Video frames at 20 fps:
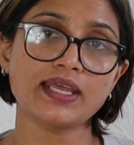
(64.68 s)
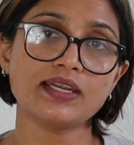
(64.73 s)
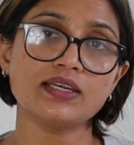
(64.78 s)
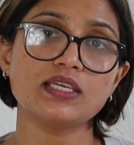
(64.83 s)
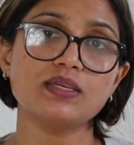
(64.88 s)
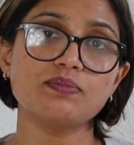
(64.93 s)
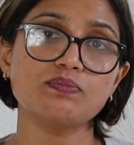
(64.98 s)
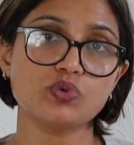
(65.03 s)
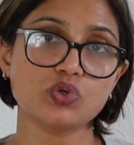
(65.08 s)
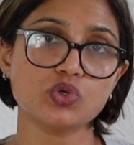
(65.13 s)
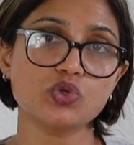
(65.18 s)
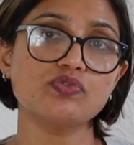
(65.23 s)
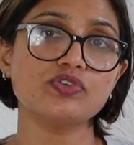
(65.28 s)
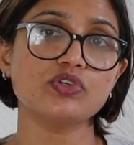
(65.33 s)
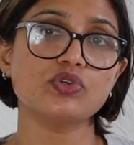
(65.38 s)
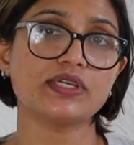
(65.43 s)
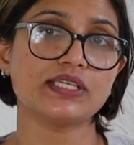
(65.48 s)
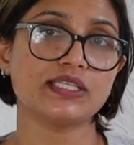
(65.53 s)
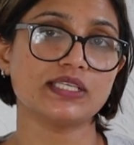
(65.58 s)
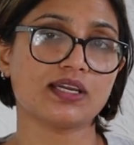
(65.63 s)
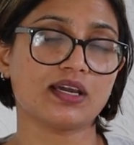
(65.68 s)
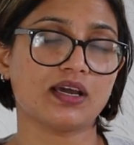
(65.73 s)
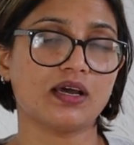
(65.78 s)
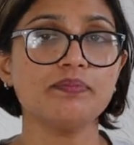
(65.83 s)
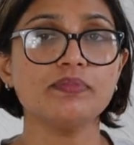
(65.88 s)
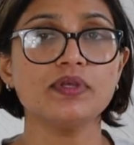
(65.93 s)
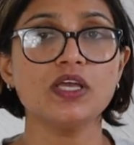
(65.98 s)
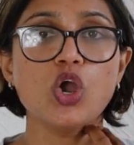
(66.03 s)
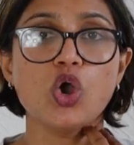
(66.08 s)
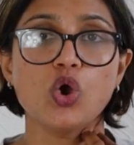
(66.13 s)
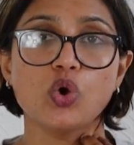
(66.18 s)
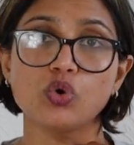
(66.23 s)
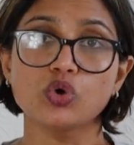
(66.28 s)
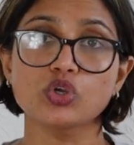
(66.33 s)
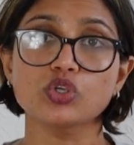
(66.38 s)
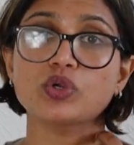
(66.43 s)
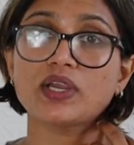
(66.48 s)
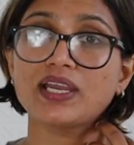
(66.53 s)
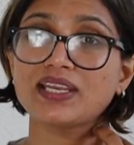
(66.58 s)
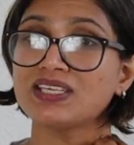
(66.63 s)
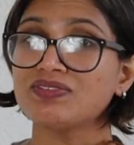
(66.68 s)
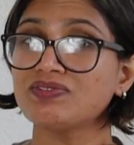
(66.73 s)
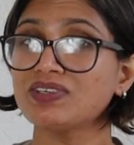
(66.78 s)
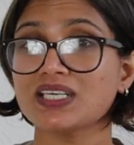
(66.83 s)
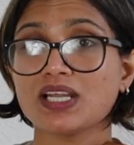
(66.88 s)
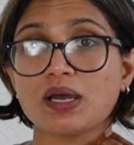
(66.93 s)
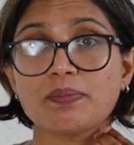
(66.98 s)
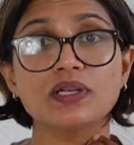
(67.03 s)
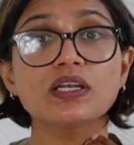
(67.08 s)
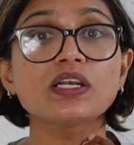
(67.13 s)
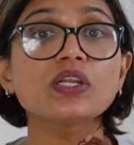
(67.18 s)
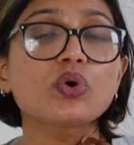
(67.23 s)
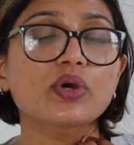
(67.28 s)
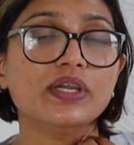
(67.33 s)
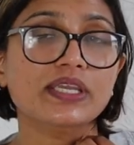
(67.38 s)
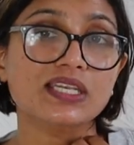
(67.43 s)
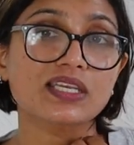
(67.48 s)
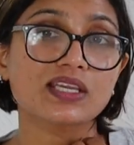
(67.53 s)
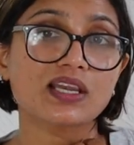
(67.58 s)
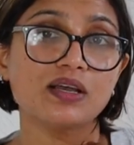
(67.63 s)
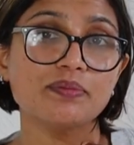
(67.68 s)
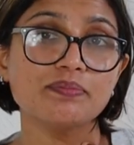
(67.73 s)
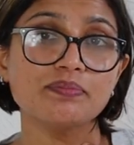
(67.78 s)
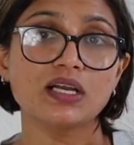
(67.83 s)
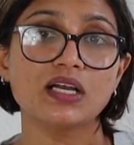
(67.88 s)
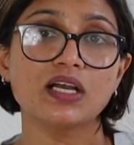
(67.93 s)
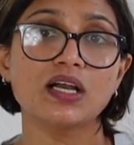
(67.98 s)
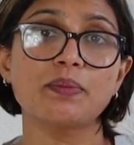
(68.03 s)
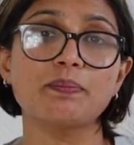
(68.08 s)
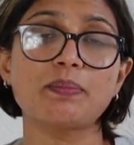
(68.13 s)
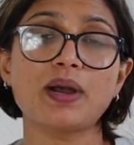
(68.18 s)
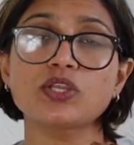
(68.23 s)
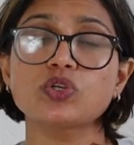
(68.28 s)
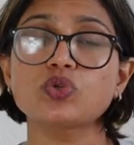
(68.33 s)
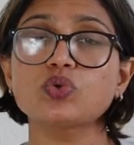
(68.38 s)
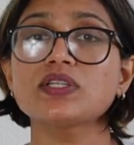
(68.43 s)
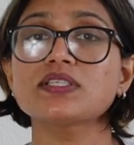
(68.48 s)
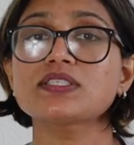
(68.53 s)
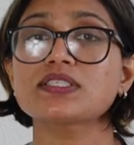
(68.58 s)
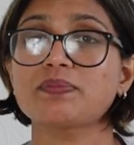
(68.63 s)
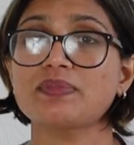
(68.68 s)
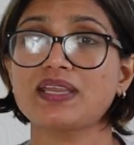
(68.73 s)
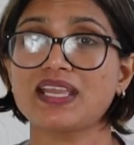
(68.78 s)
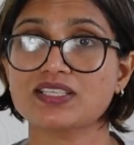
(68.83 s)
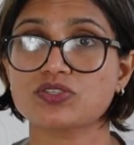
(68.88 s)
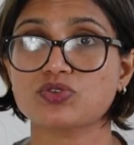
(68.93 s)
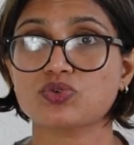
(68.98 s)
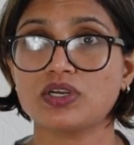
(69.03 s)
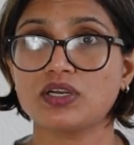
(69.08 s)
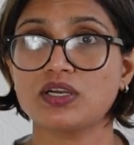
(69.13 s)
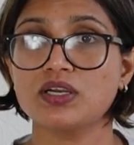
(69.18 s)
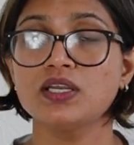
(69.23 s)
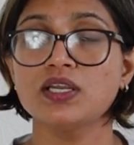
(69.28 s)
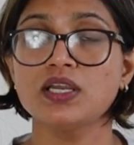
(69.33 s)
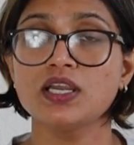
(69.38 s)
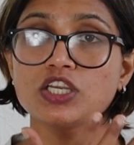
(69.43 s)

can improve your income, or you can even double your income by doing some extra